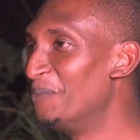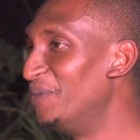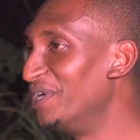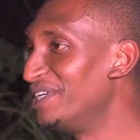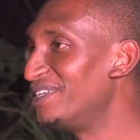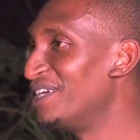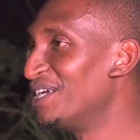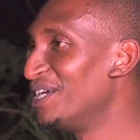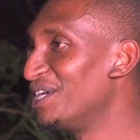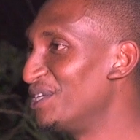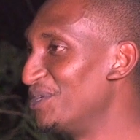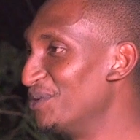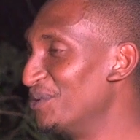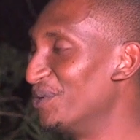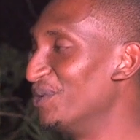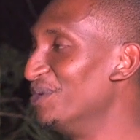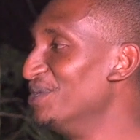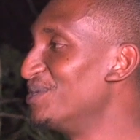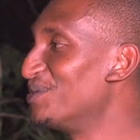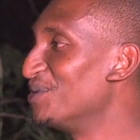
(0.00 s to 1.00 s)
but you
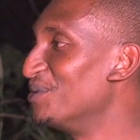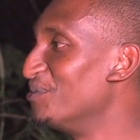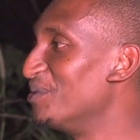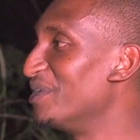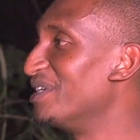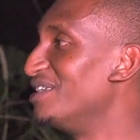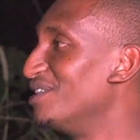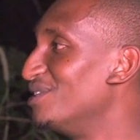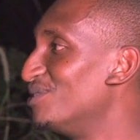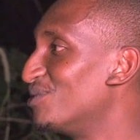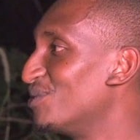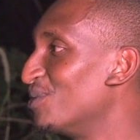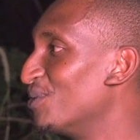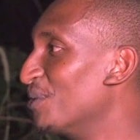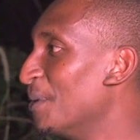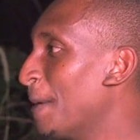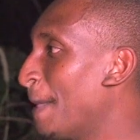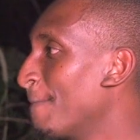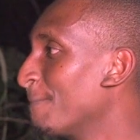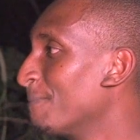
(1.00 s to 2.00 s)
also made it
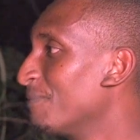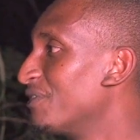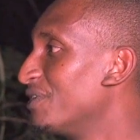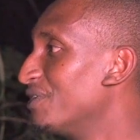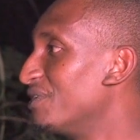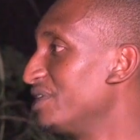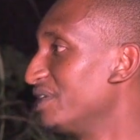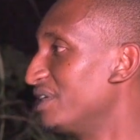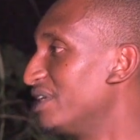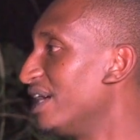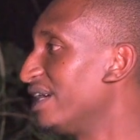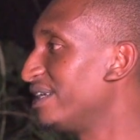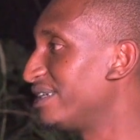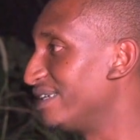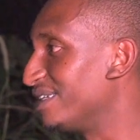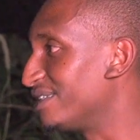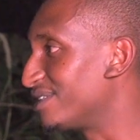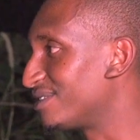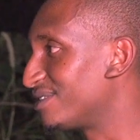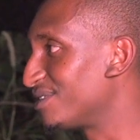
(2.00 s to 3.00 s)
through,
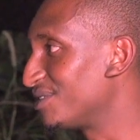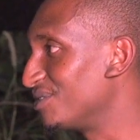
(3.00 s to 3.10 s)
regardless.